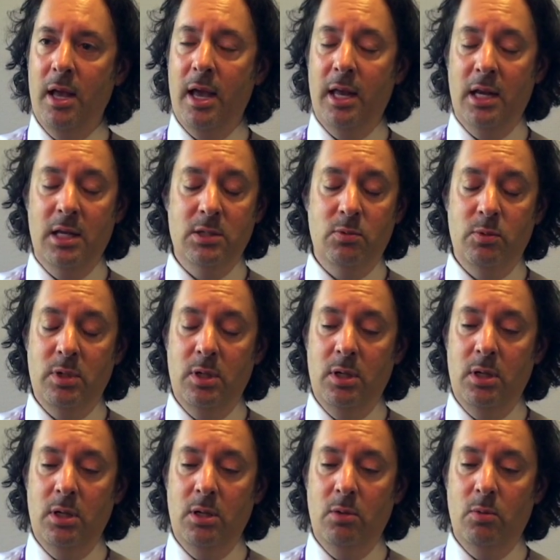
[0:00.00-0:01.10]
And as
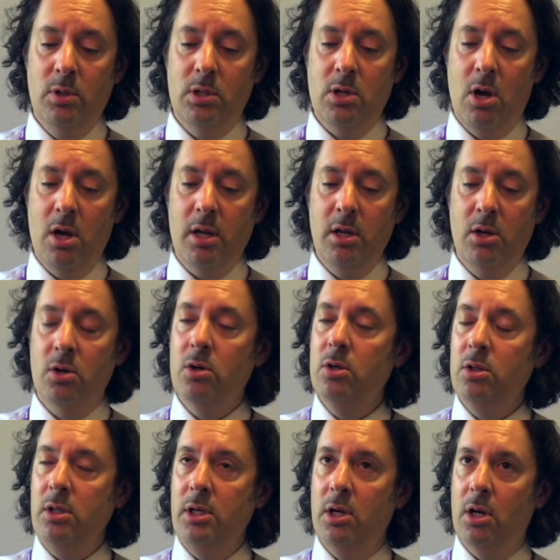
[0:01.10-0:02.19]
we were talking
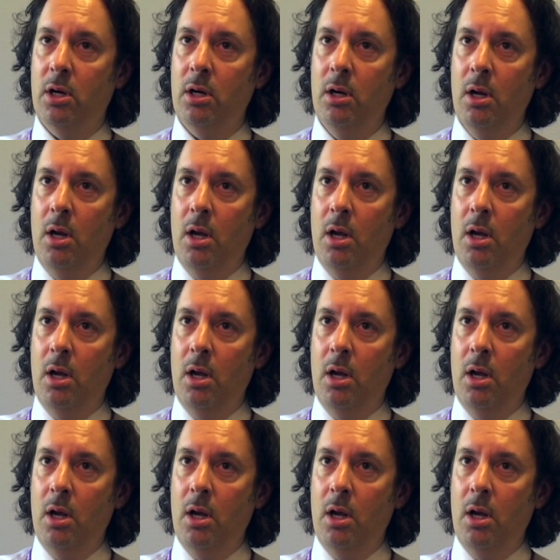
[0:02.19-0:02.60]
earlier,